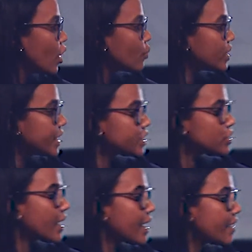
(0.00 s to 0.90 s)
we need
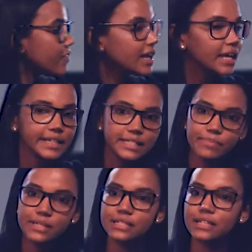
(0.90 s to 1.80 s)
to have
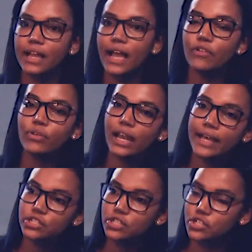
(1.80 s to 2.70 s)
intimacy and
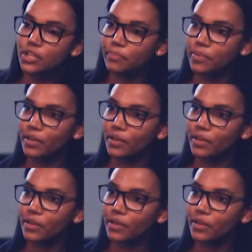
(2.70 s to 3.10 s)
relationship.